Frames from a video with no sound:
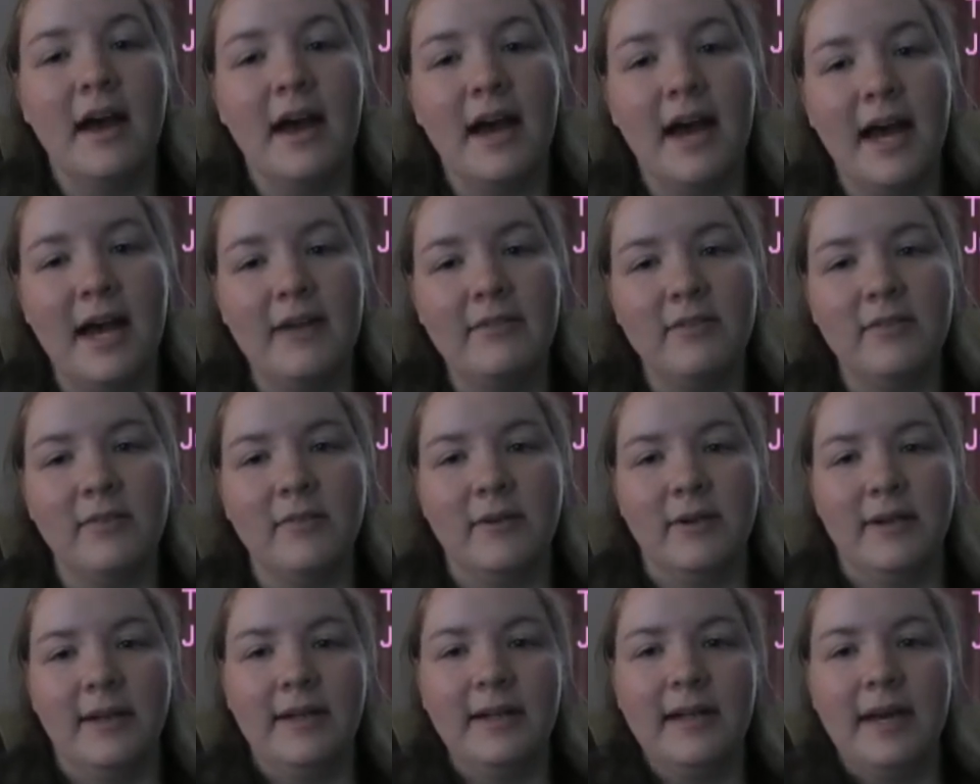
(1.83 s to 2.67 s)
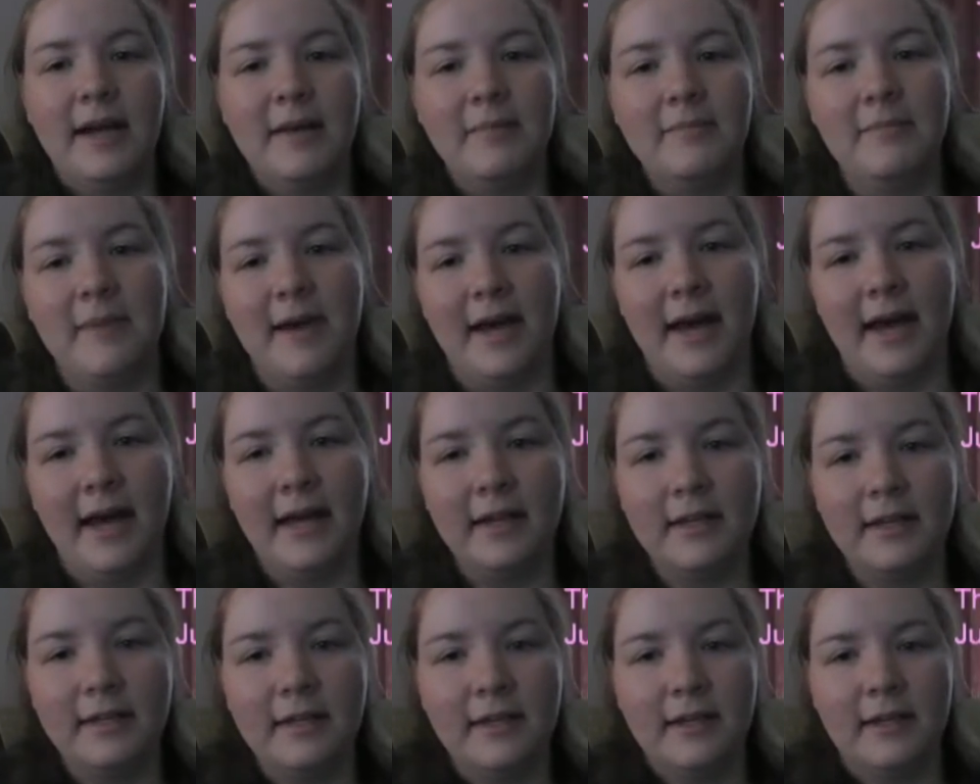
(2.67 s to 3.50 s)
Hi everyone, I'm
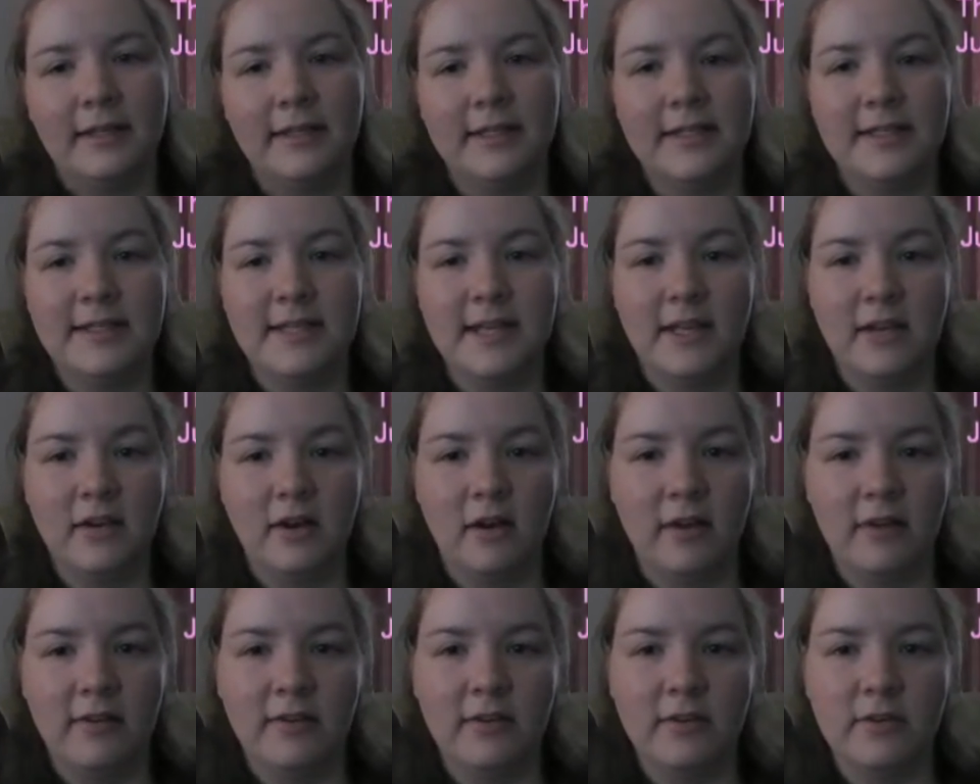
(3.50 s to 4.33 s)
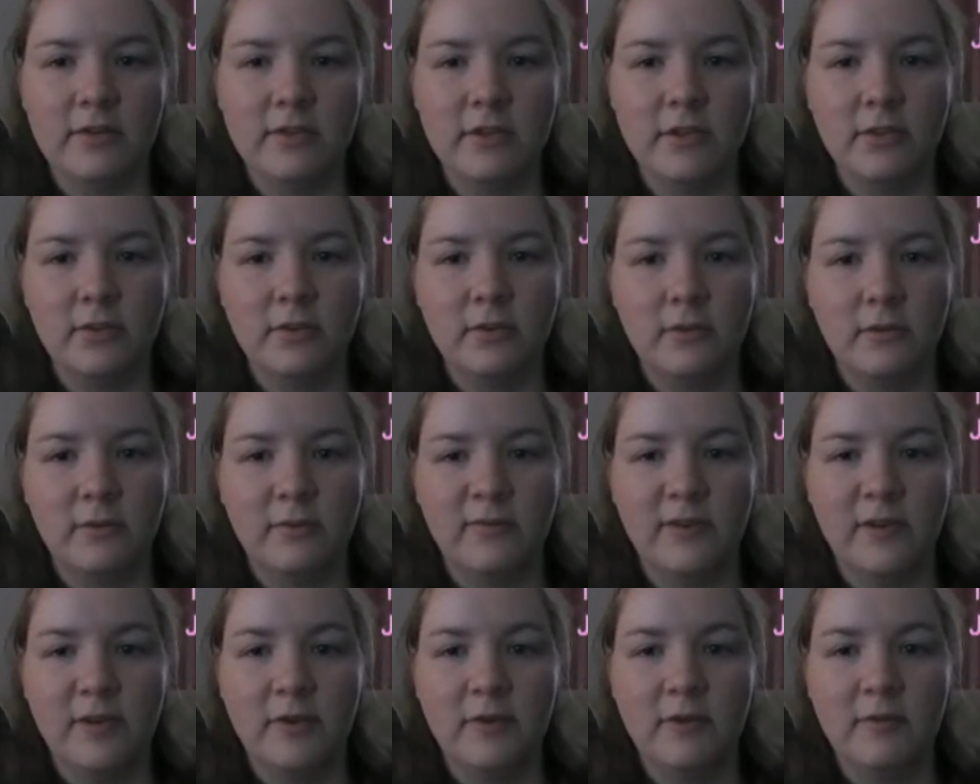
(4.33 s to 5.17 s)
back. I'd like to thank all those who
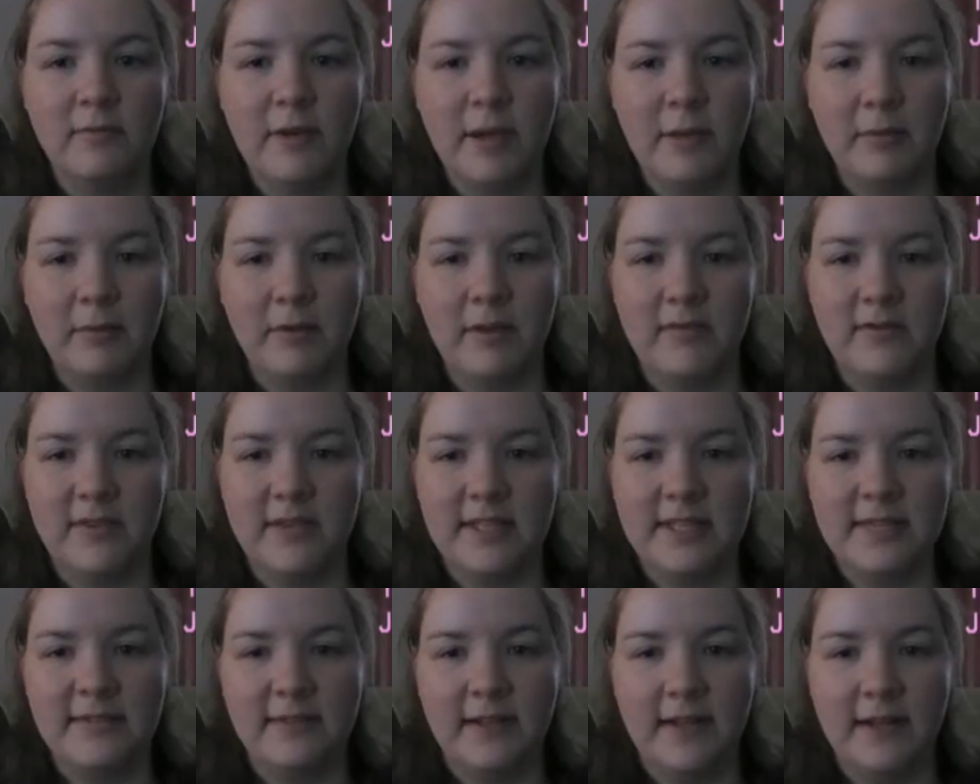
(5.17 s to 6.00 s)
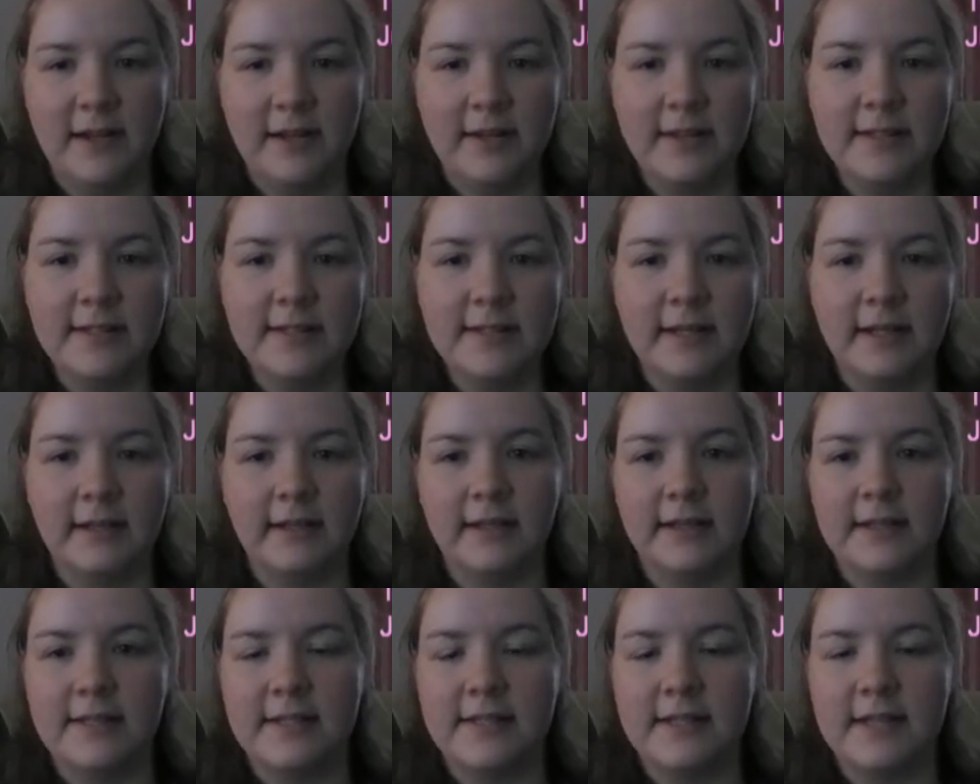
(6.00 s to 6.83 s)
viewed my previous vlogs and I'd
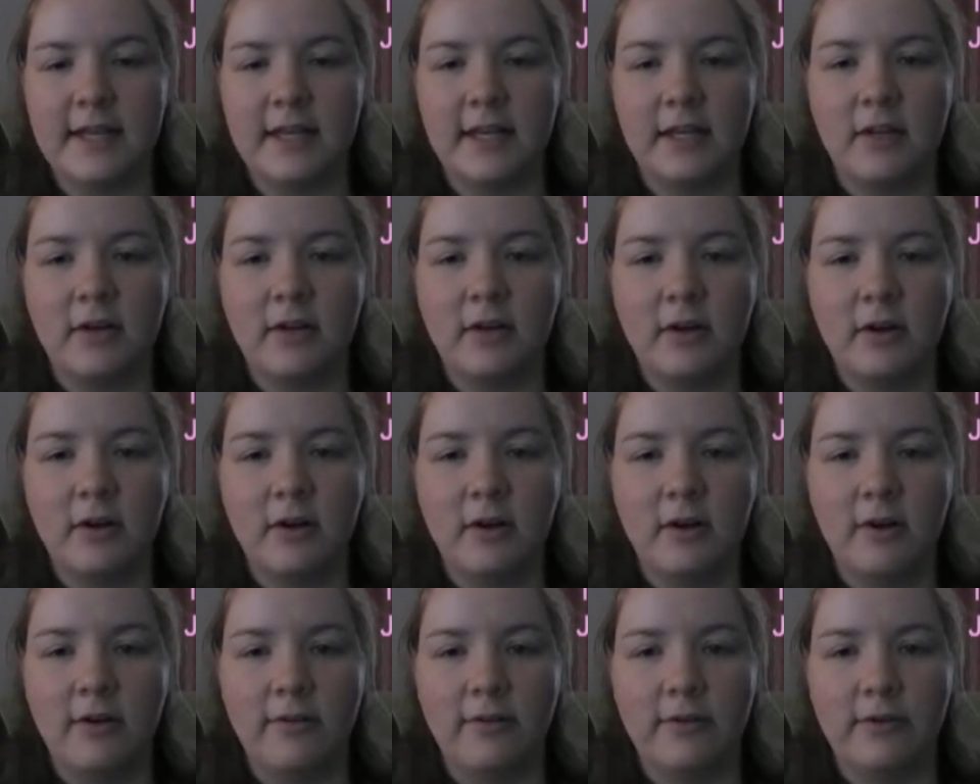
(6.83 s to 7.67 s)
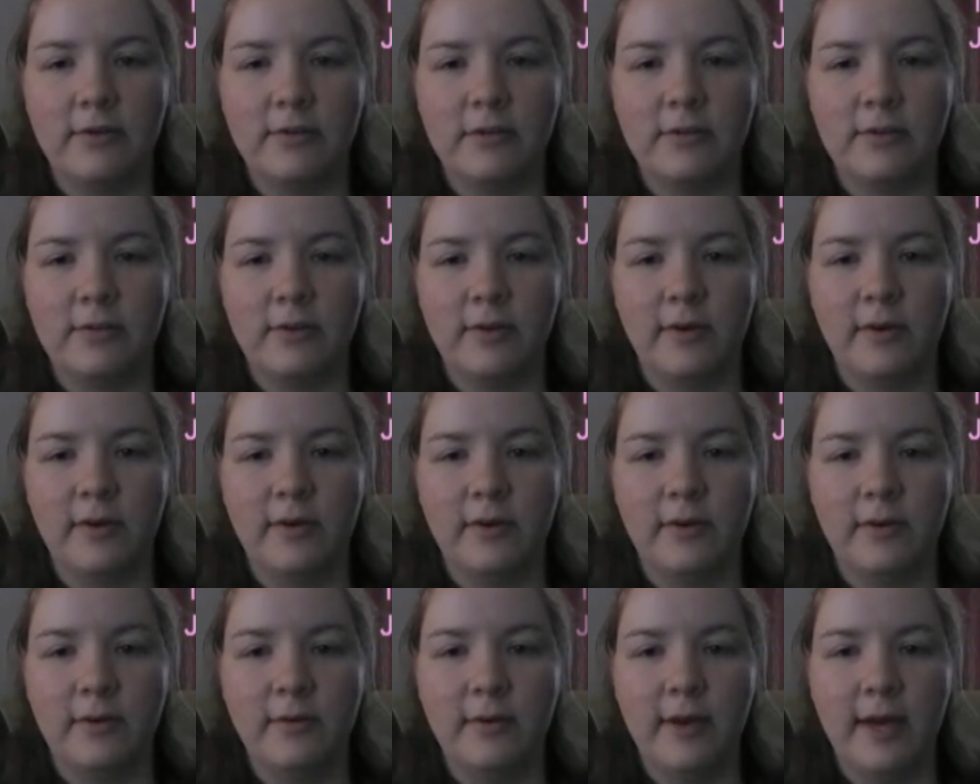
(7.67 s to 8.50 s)
like to thank all those who are
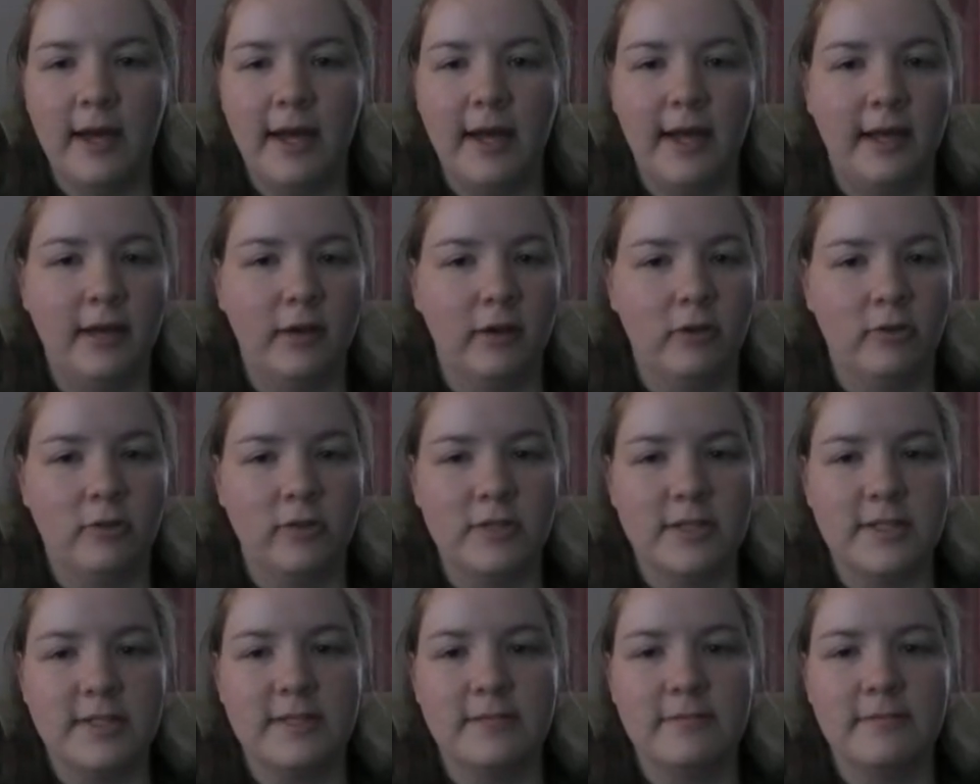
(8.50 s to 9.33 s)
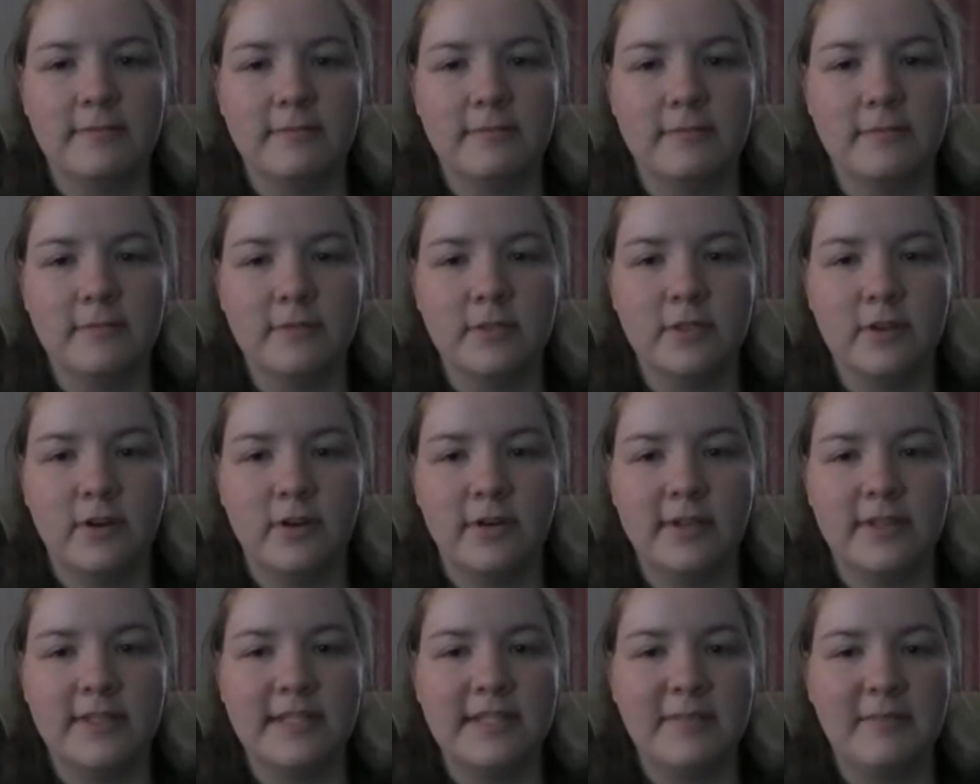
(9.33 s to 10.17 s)
new and are just
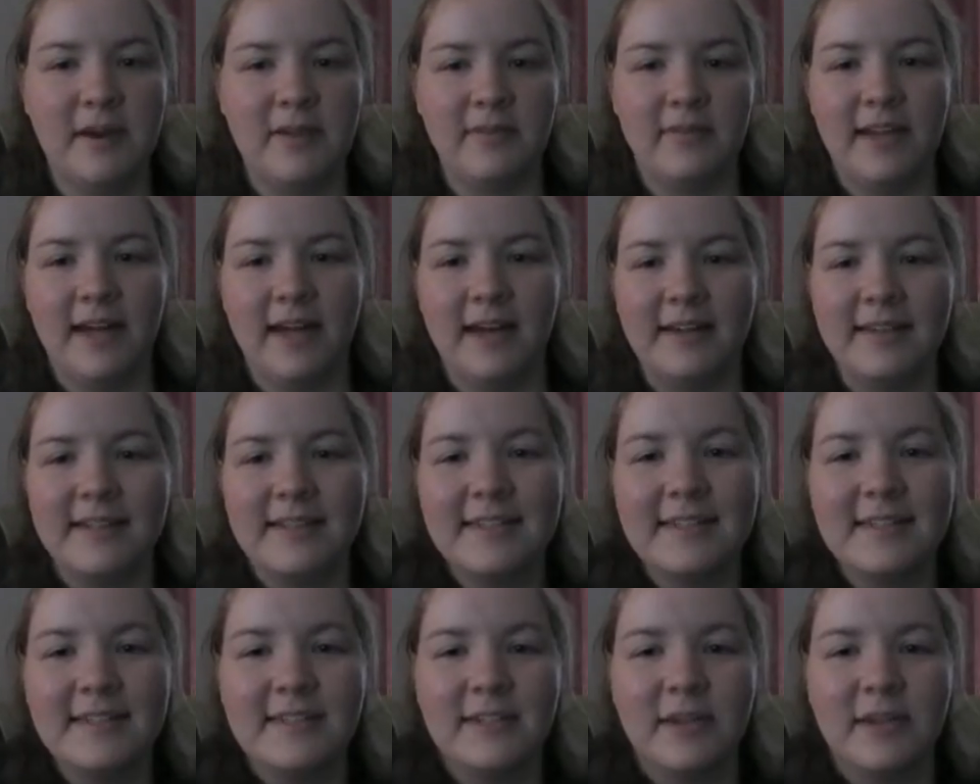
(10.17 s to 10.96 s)
starting to see my vlogs.